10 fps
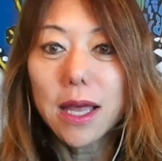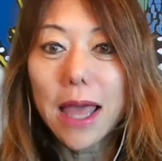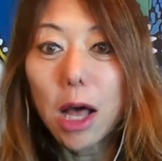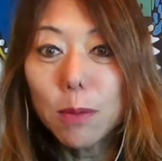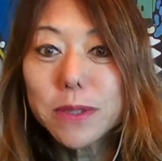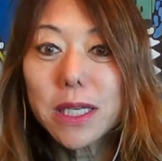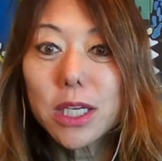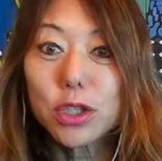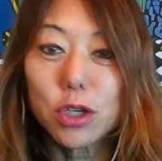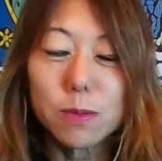helped
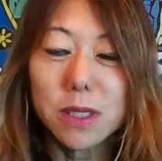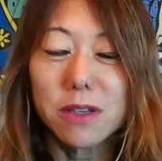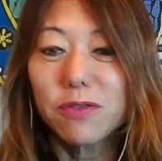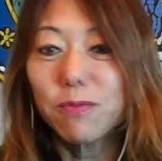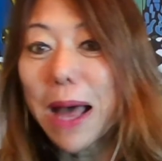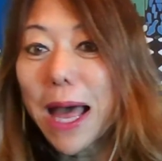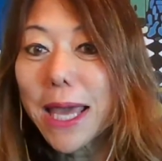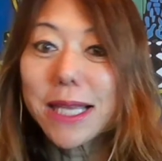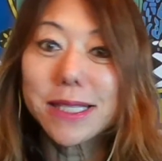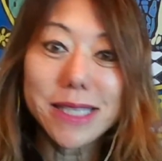in terms of buying and